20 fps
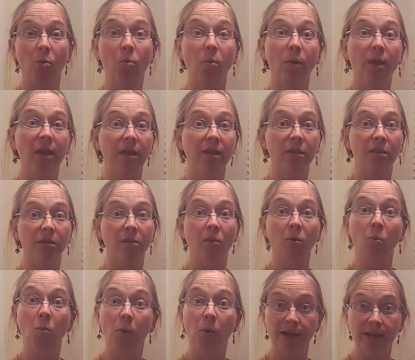with
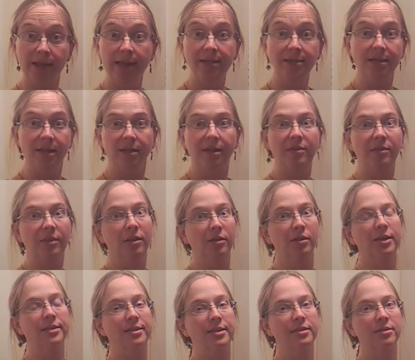what I had done in the
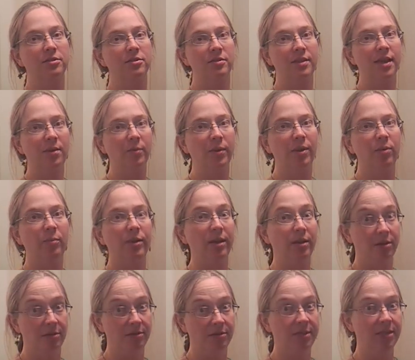closet so that way we
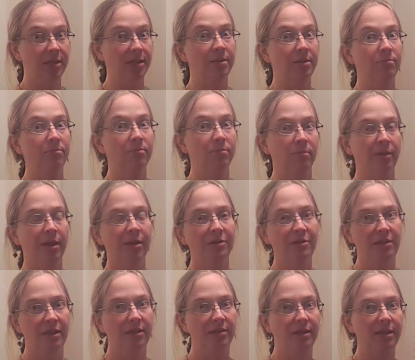could see
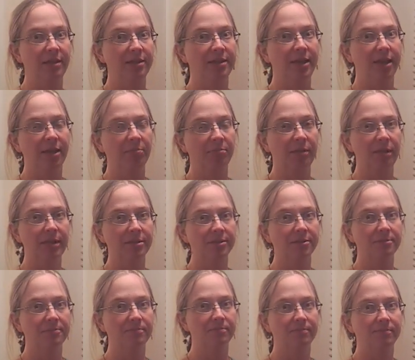everything that had taken
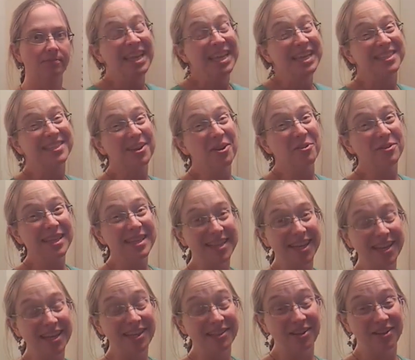place. So let's
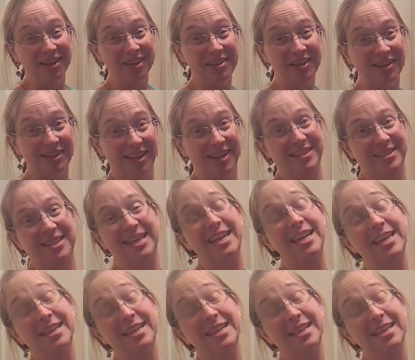take a look in the closet